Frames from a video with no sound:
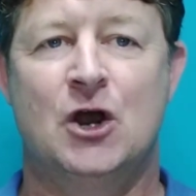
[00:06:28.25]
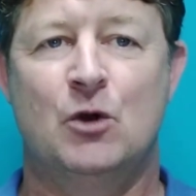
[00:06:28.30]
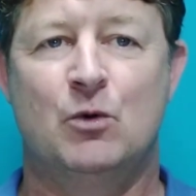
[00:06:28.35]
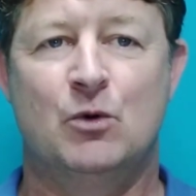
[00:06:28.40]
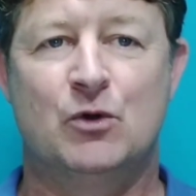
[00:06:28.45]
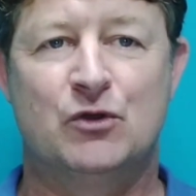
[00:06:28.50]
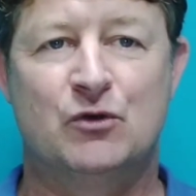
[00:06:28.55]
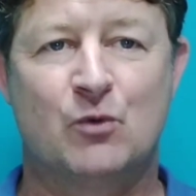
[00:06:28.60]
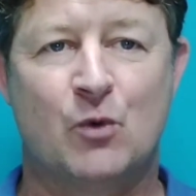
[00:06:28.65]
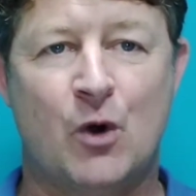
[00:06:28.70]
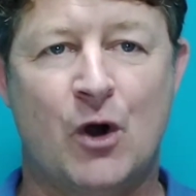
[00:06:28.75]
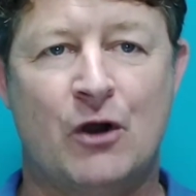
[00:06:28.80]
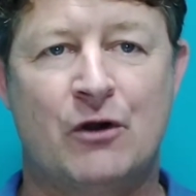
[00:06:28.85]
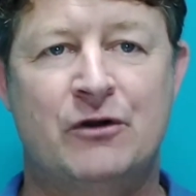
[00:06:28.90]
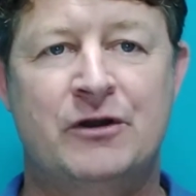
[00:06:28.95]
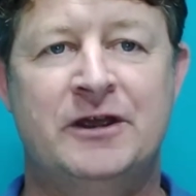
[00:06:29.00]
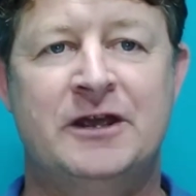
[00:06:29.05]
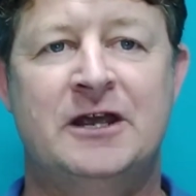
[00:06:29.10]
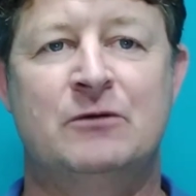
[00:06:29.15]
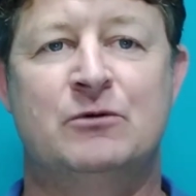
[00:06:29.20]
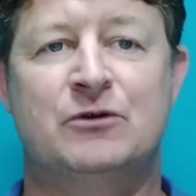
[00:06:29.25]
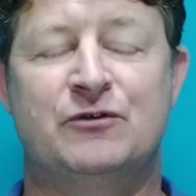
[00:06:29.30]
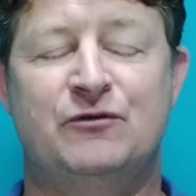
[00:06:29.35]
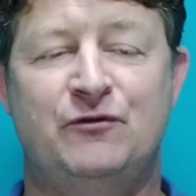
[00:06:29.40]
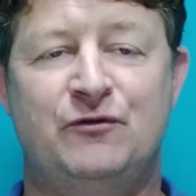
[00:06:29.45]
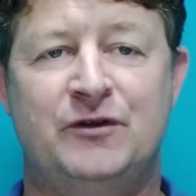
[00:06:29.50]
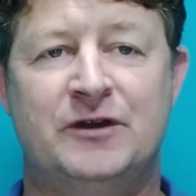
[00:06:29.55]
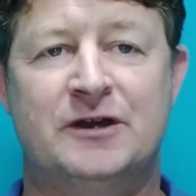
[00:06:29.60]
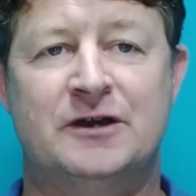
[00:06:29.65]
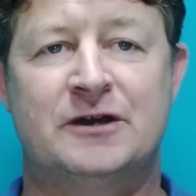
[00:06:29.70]
with worry, with
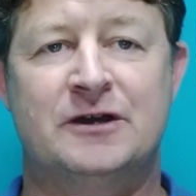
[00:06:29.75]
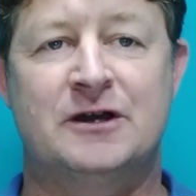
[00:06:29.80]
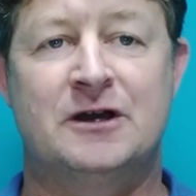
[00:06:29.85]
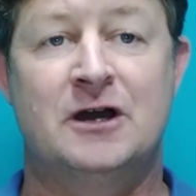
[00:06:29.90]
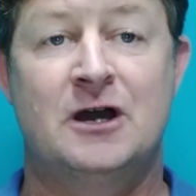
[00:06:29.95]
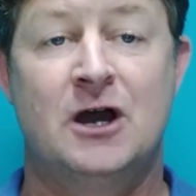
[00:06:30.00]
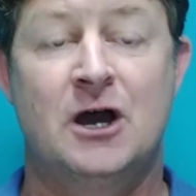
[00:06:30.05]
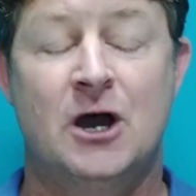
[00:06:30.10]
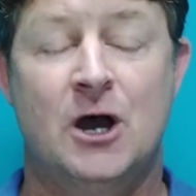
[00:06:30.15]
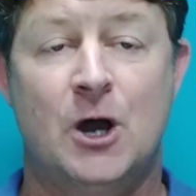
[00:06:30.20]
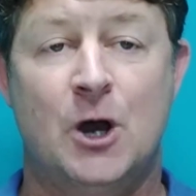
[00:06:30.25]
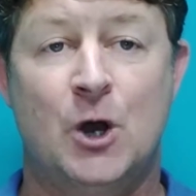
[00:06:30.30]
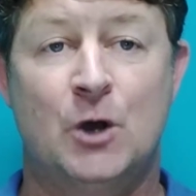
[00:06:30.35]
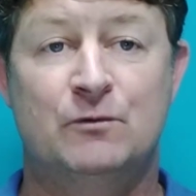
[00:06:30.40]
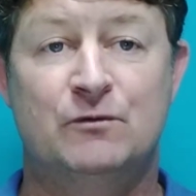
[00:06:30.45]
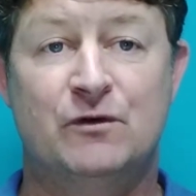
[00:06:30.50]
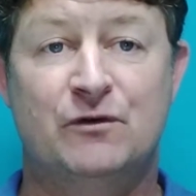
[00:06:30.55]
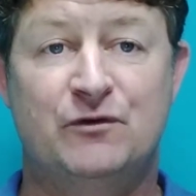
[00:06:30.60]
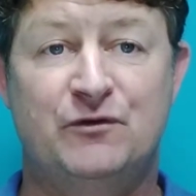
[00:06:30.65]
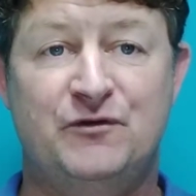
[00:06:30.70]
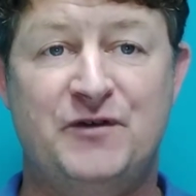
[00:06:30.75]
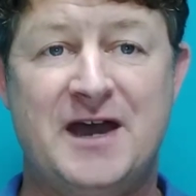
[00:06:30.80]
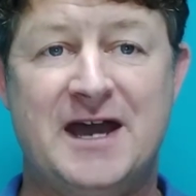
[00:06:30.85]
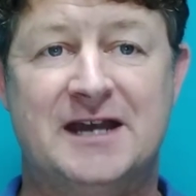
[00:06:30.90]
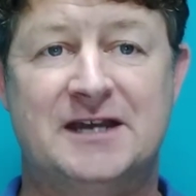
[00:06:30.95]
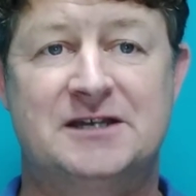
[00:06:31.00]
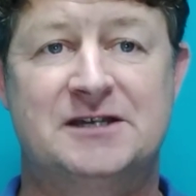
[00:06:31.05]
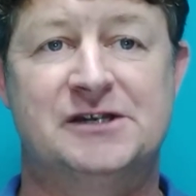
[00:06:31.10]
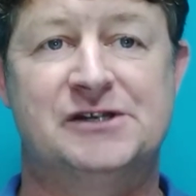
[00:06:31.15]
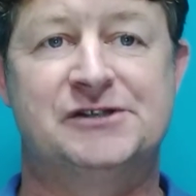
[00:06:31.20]
fear over
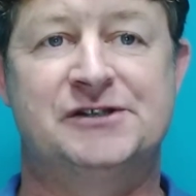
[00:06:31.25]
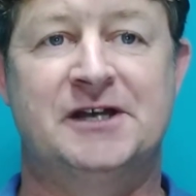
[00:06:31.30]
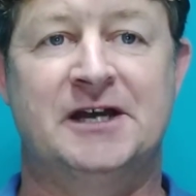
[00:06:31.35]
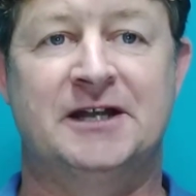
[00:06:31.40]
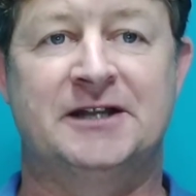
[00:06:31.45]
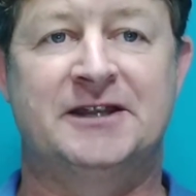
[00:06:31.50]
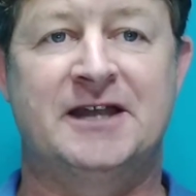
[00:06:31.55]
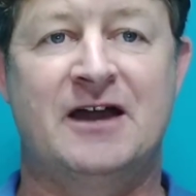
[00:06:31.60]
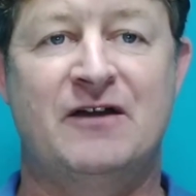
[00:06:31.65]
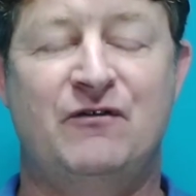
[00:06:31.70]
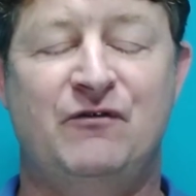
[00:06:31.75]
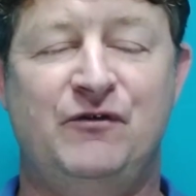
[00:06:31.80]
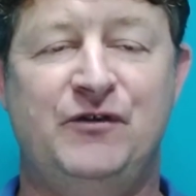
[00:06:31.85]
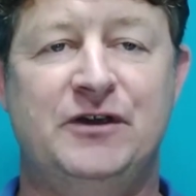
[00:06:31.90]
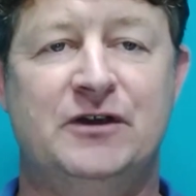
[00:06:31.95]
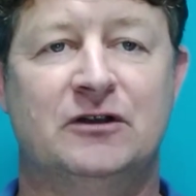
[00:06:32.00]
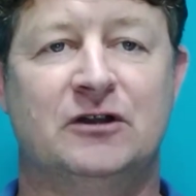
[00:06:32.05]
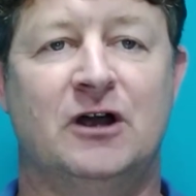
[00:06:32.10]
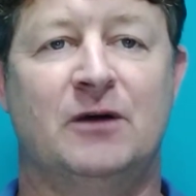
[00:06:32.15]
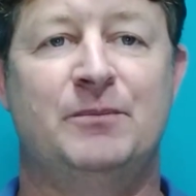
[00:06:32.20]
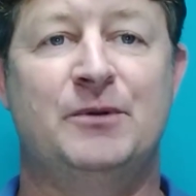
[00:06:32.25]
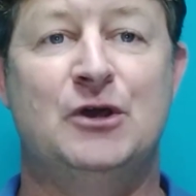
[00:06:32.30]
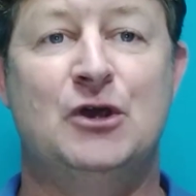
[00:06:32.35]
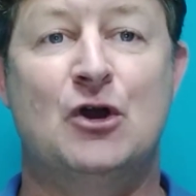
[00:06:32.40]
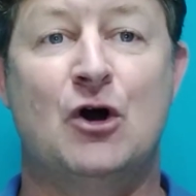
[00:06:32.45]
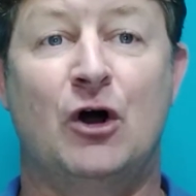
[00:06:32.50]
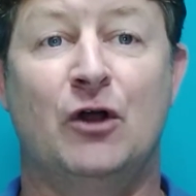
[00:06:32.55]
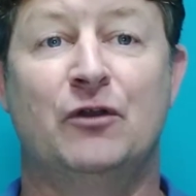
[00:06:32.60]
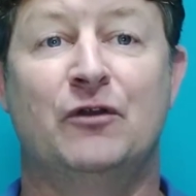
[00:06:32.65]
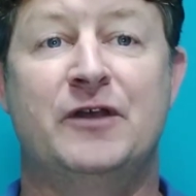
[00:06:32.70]
factors that they feel are
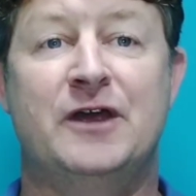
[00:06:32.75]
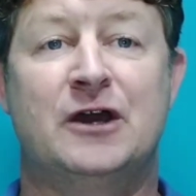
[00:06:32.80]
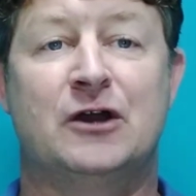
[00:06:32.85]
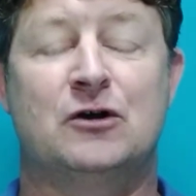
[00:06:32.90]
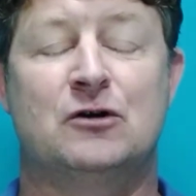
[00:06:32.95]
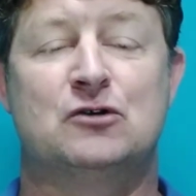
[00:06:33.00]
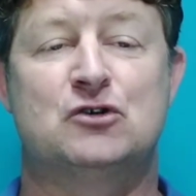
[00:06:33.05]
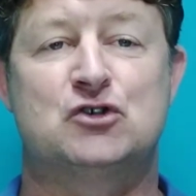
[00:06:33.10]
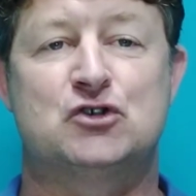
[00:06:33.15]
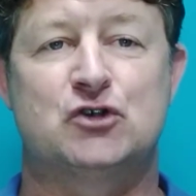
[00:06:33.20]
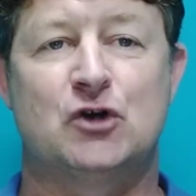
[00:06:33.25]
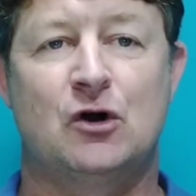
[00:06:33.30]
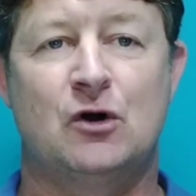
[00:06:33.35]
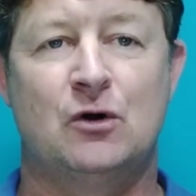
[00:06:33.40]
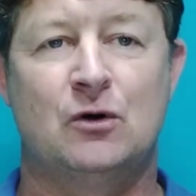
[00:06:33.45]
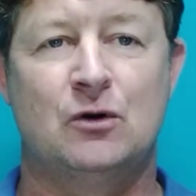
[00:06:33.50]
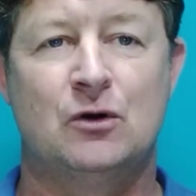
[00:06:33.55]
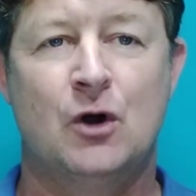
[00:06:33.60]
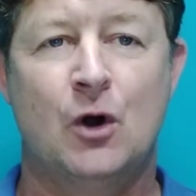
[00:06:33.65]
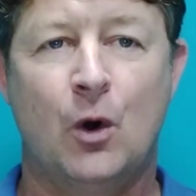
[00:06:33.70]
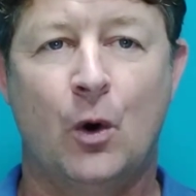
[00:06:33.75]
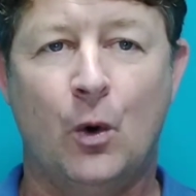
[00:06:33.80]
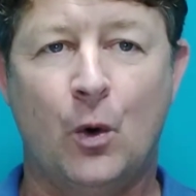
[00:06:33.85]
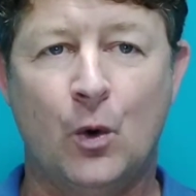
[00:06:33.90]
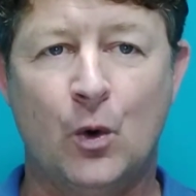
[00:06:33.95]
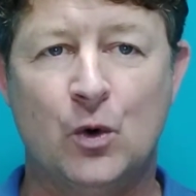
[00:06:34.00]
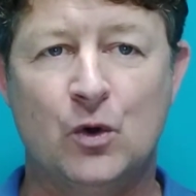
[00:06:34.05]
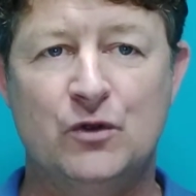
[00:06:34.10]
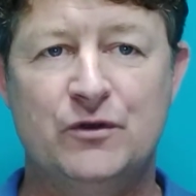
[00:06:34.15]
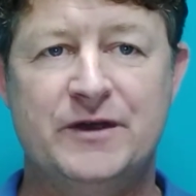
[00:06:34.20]
beyond their control,
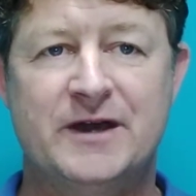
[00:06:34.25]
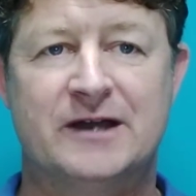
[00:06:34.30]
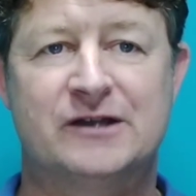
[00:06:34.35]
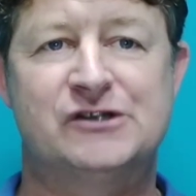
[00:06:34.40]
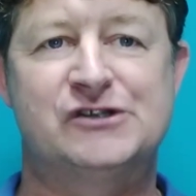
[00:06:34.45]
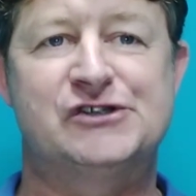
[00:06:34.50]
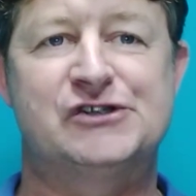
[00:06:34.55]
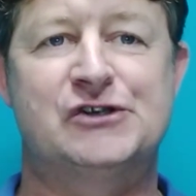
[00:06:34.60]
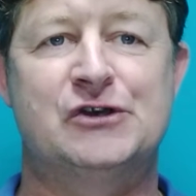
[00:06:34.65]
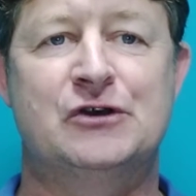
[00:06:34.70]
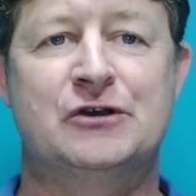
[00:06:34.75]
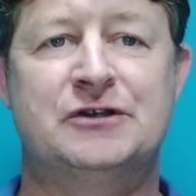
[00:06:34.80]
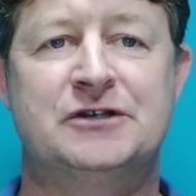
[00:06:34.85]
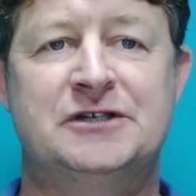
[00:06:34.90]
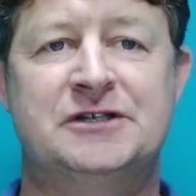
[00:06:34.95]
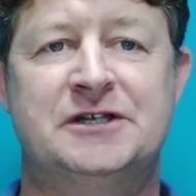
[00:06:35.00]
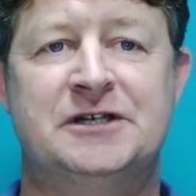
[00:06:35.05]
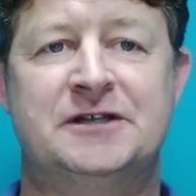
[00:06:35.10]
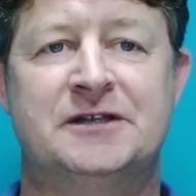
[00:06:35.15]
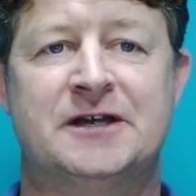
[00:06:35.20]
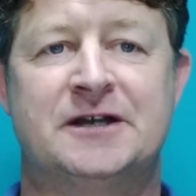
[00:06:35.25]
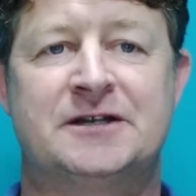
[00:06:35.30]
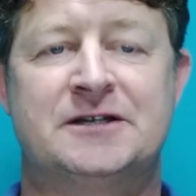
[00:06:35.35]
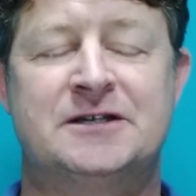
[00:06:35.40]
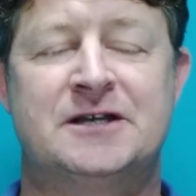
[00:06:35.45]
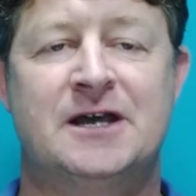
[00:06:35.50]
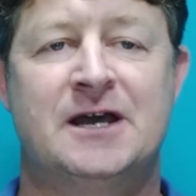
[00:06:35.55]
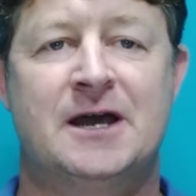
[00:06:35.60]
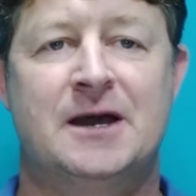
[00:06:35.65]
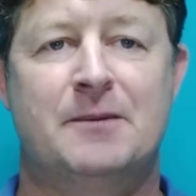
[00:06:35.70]
all the uncertainty
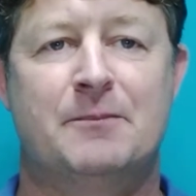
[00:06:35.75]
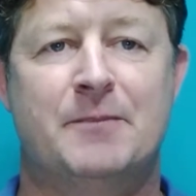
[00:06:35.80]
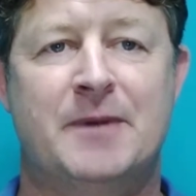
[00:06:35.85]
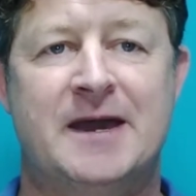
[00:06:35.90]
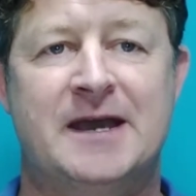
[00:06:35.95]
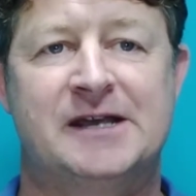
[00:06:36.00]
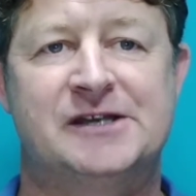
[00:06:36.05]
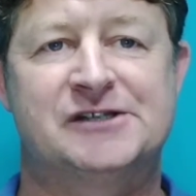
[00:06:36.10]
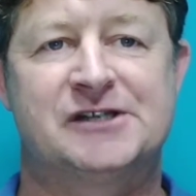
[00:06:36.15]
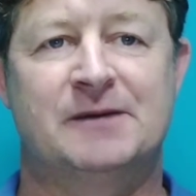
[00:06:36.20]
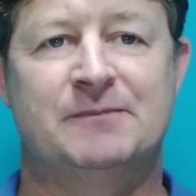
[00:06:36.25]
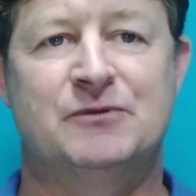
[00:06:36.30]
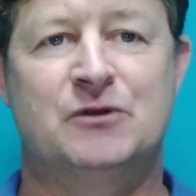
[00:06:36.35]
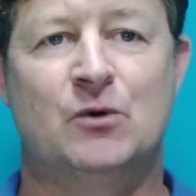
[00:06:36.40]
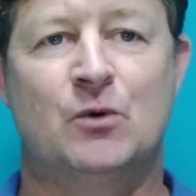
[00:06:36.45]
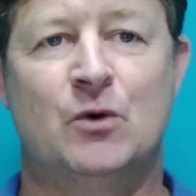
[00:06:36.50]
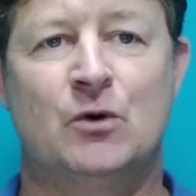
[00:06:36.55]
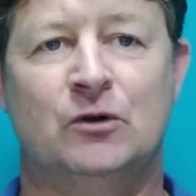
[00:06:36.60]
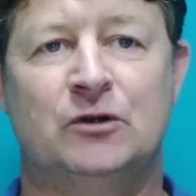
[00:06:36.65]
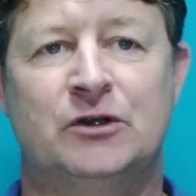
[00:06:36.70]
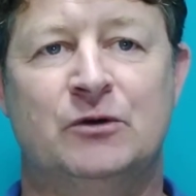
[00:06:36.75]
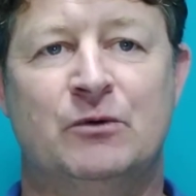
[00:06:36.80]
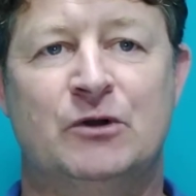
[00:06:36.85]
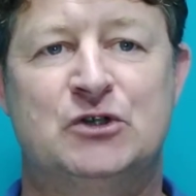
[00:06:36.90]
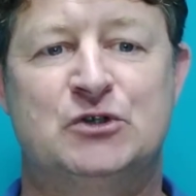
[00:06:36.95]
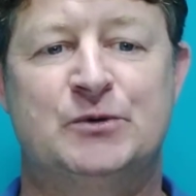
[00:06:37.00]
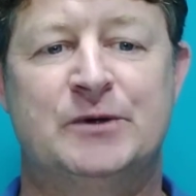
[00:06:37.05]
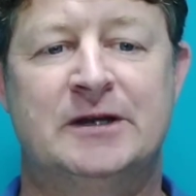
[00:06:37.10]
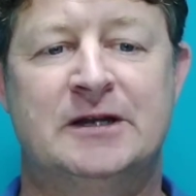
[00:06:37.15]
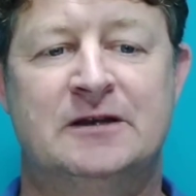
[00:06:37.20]
that makes up the world in
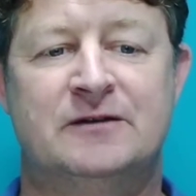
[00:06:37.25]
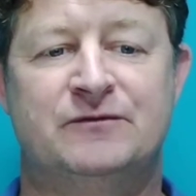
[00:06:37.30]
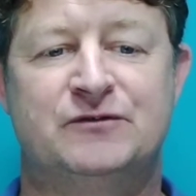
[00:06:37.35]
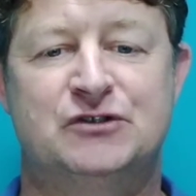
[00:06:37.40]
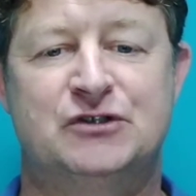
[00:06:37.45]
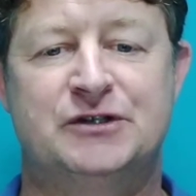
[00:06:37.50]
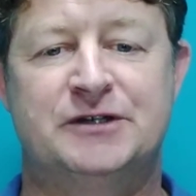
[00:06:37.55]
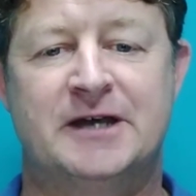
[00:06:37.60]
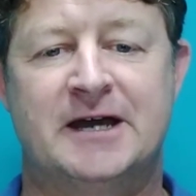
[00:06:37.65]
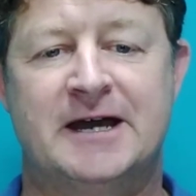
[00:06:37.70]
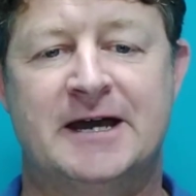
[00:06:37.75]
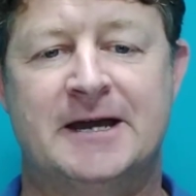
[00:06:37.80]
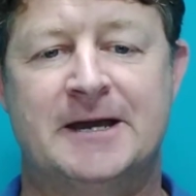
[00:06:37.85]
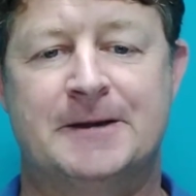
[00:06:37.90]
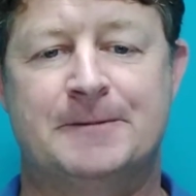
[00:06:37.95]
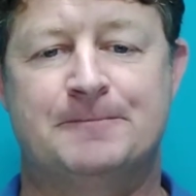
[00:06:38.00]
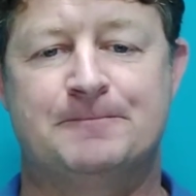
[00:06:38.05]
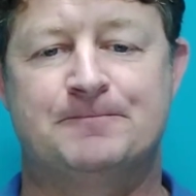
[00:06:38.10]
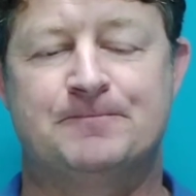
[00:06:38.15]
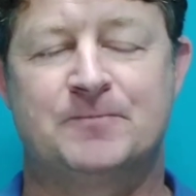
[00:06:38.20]
which we live today.